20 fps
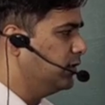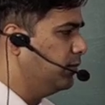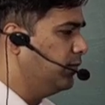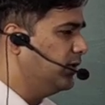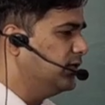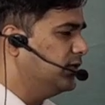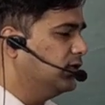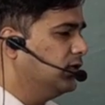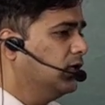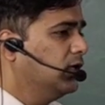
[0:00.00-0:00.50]

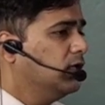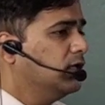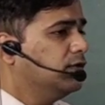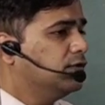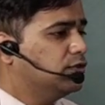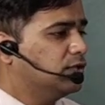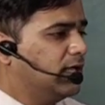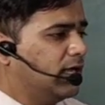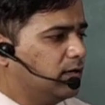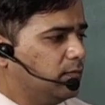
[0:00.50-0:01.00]

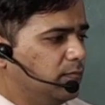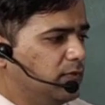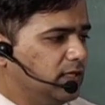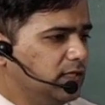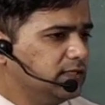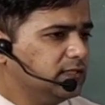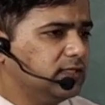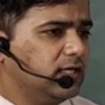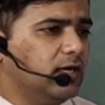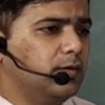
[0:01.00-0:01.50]
So that
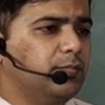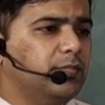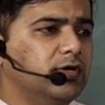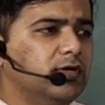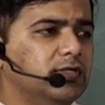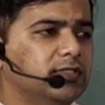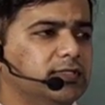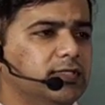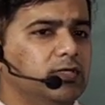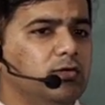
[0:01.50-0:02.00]
means a
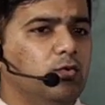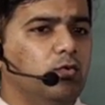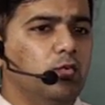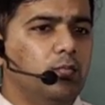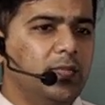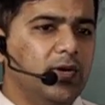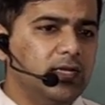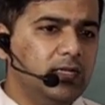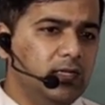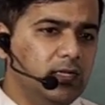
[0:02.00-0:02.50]
person who
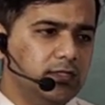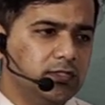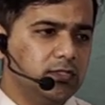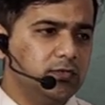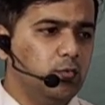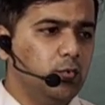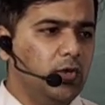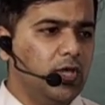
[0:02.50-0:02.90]
peddles